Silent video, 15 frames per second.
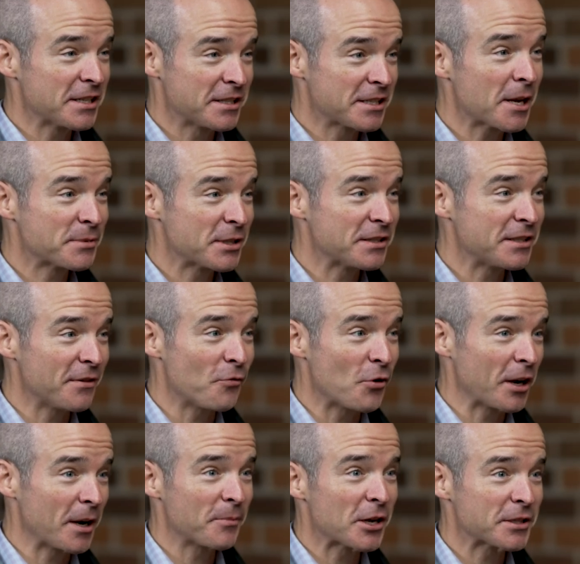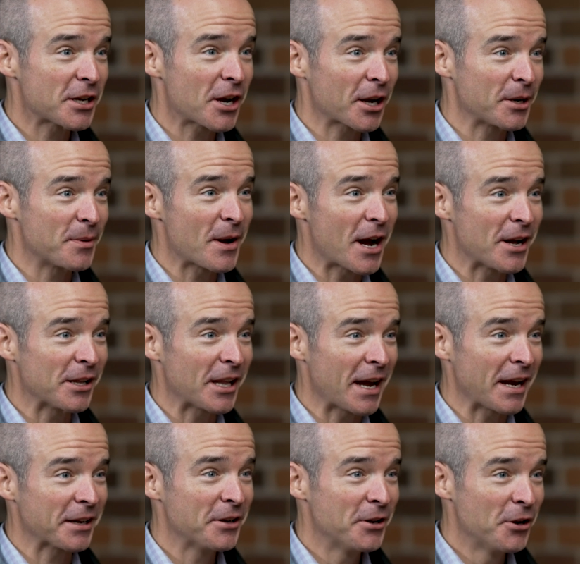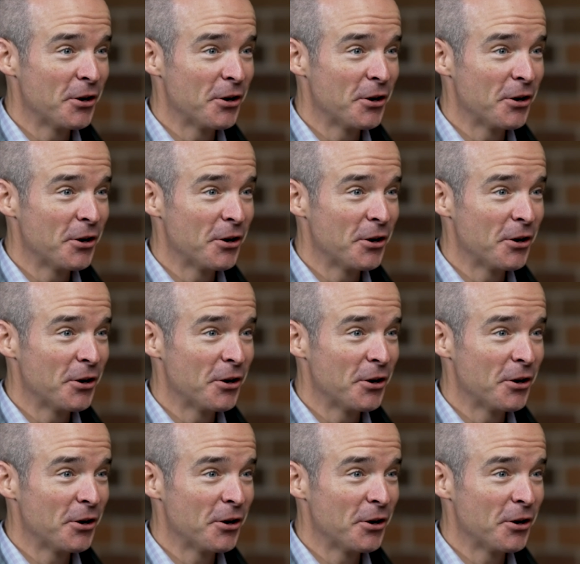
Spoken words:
a substantive one. I'm not talking about like,